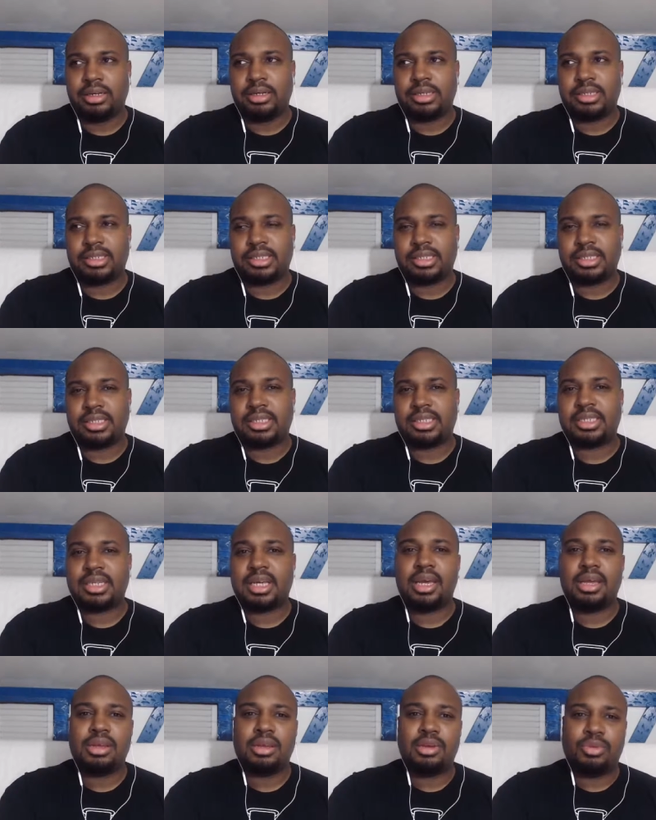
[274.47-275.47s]
she's
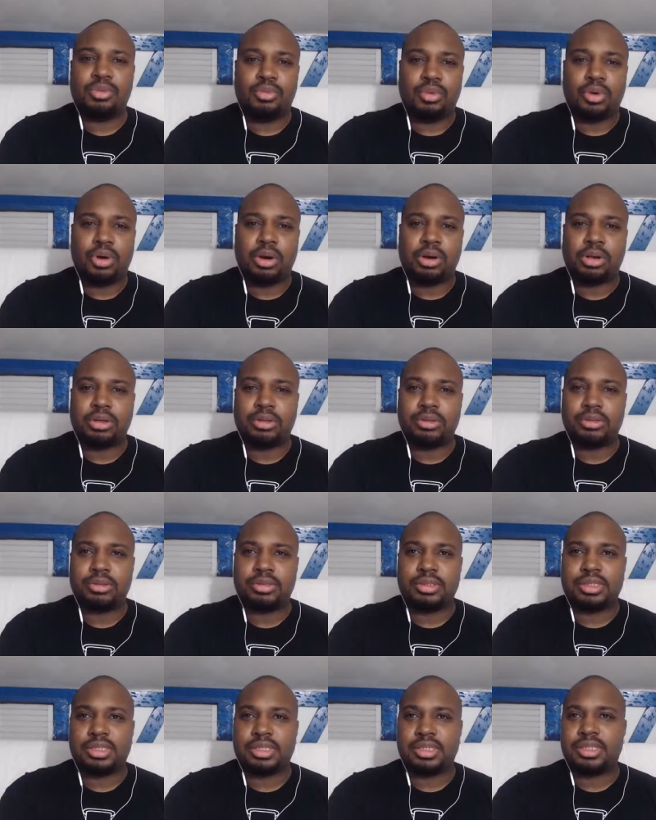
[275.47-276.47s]
seen the
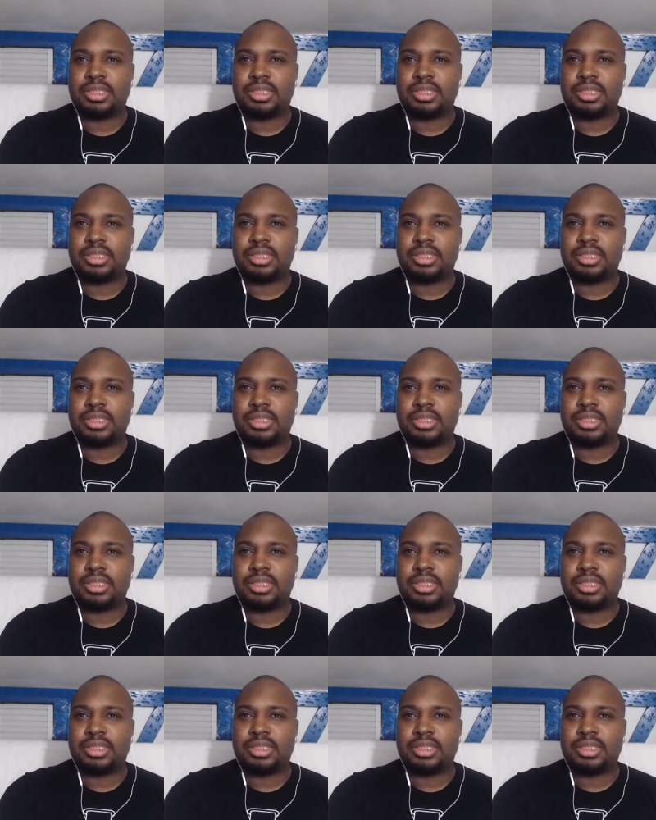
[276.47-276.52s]
walkers,